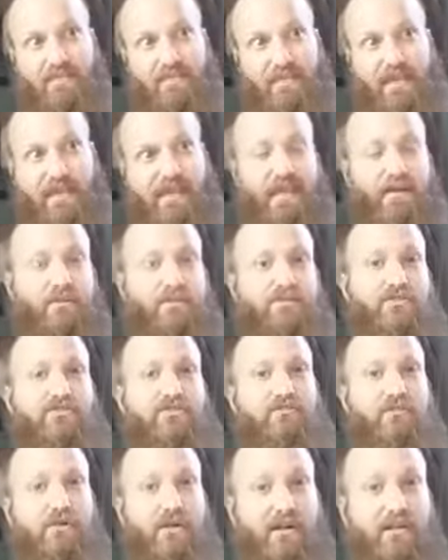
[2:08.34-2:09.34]
he was
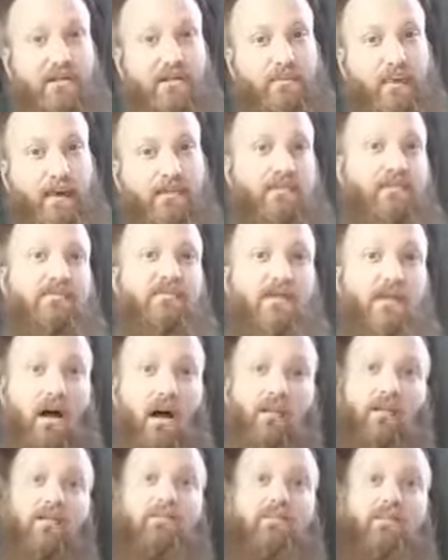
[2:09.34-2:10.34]
super expensive and all
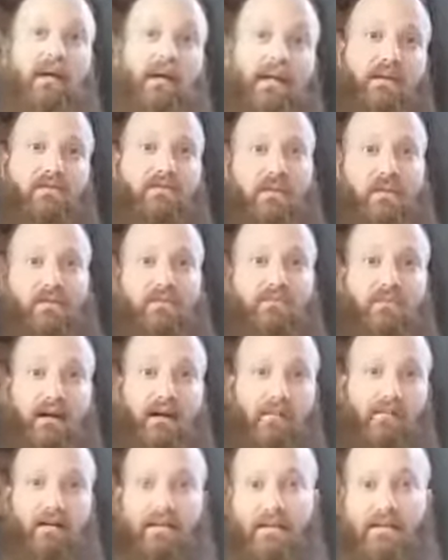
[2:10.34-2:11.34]
the money went to
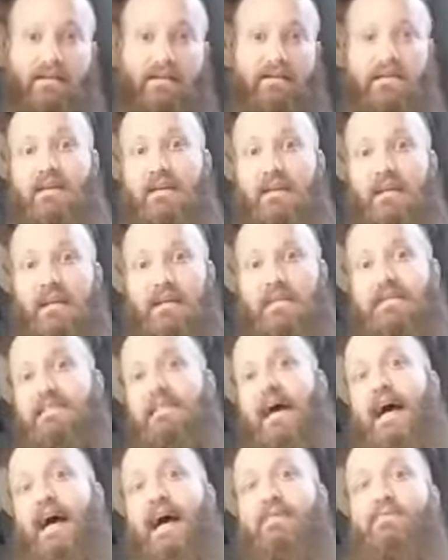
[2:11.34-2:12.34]
Robert Englund. It's
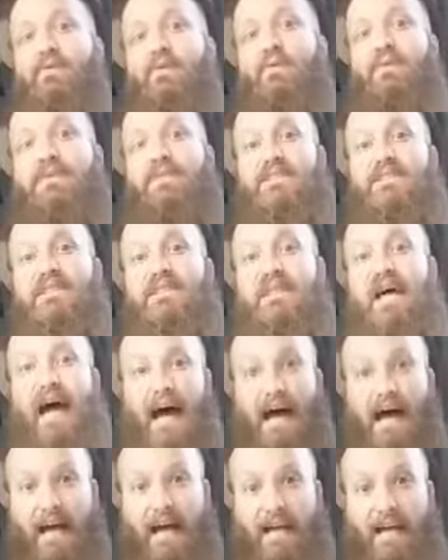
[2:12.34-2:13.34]
that everyone's
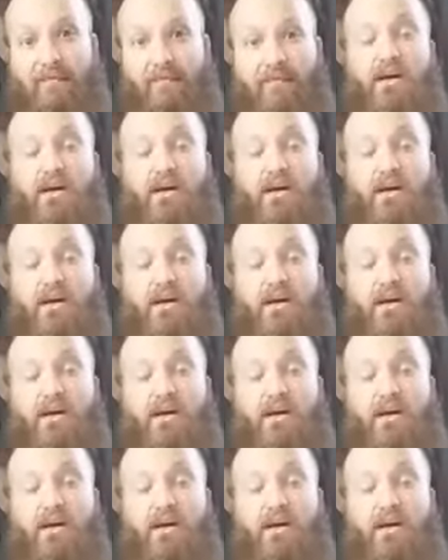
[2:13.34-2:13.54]
time